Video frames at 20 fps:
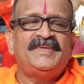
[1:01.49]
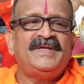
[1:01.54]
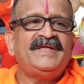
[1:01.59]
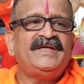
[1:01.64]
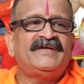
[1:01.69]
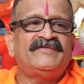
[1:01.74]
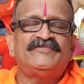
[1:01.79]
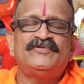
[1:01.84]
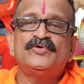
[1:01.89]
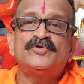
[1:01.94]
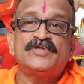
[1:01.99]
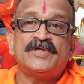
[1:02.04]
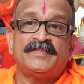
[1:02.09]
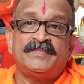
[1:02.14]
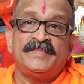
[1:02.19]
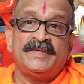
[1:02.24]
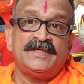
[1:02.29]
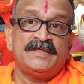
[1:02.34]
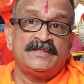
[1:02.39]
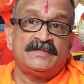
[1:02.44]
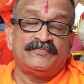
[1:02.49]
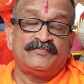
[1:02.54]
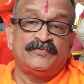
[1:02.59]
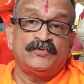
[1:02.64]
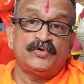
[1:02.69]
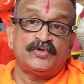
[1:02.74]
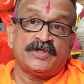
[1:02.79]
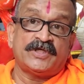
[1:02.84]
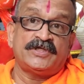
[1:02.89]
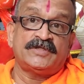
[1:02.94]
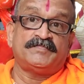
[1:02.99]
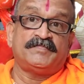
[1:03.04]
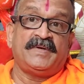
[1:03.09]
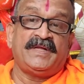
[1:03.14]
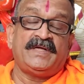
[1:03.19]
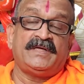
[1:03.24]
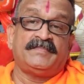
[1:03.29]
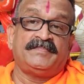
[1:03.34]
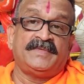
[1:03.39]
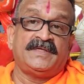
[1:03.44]
Bleak. Future is
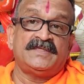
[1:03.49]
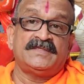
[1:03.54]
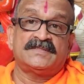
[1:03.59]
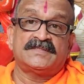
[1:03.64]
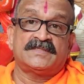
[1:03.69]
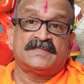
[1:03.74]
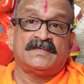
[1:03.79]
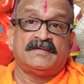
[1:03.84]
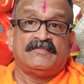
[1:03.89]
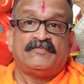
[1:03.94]
bleak means